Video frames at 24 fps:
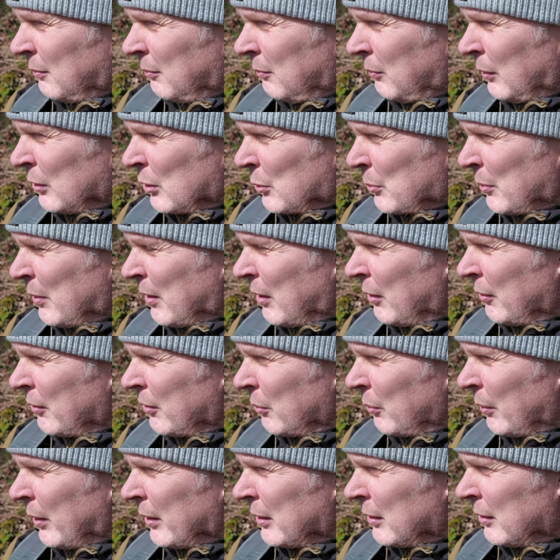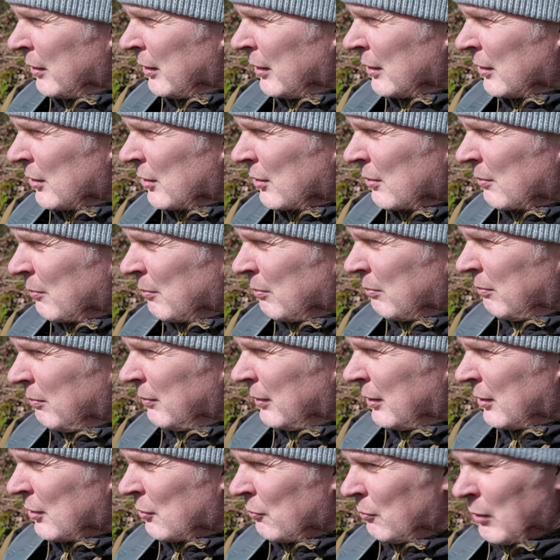Once we're out of the wind,
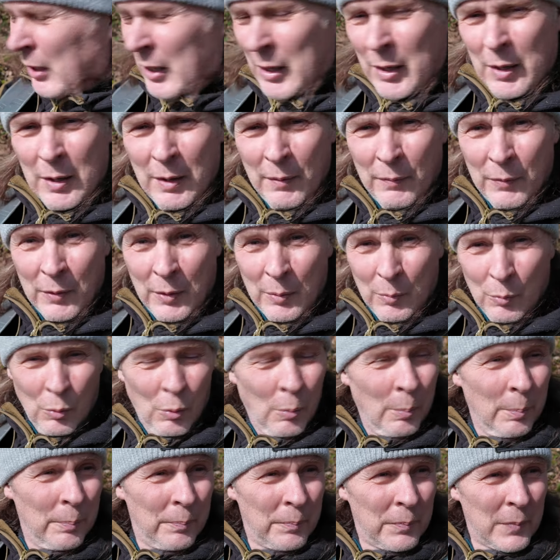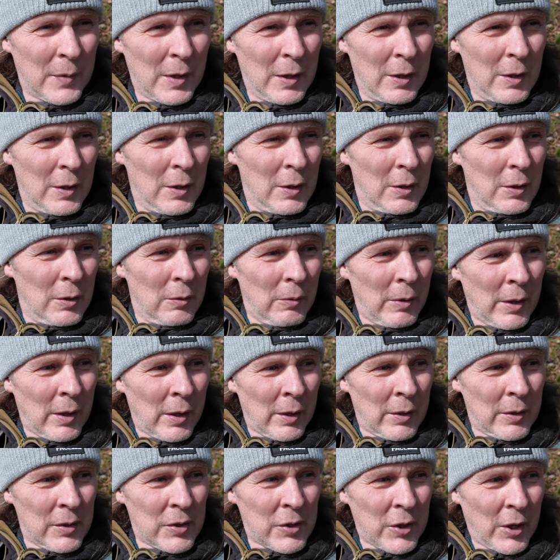it's really lovely and warm. Right,
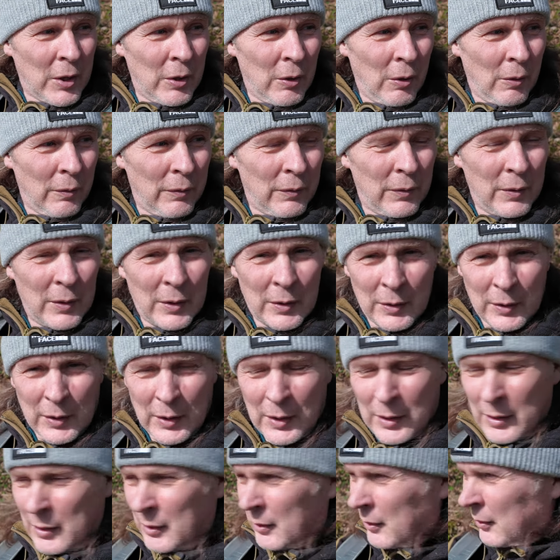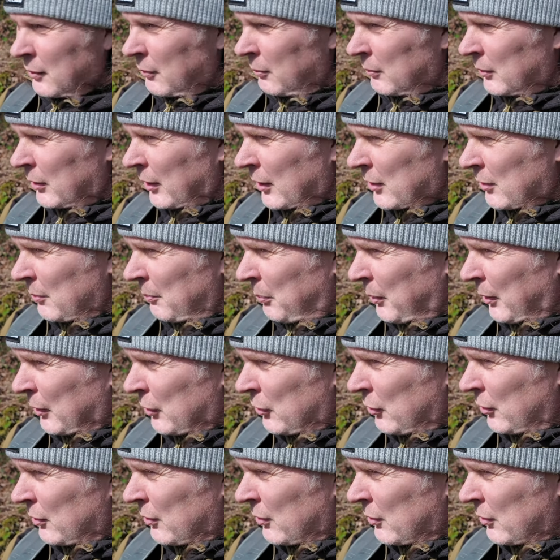I'm going to sign off and go and take some
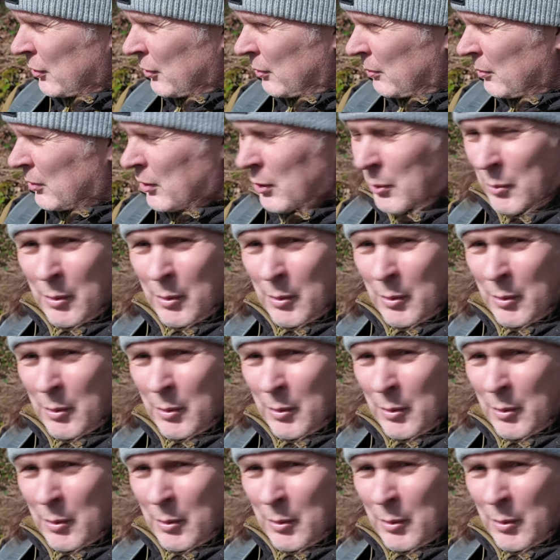pictures. So see